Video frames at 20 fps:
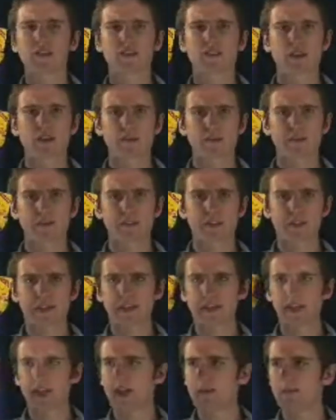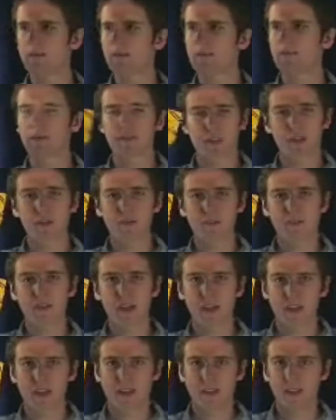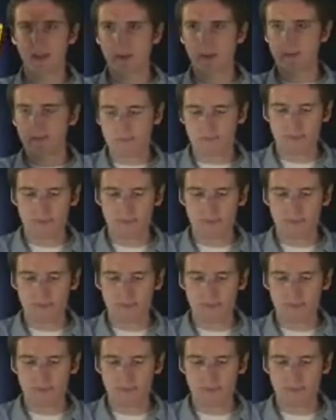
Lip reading: double stick tape, but double-sided tape,